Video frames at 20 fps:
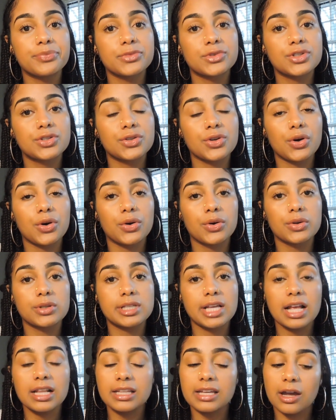So
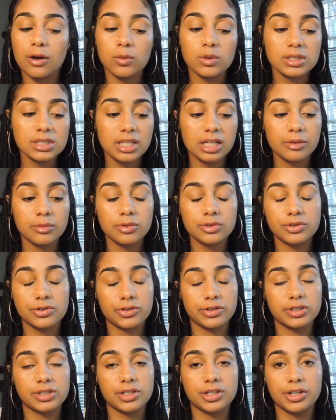sadly I wasn't able
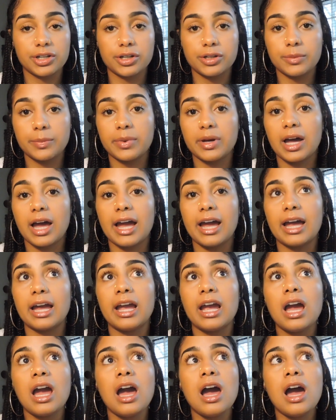to return, but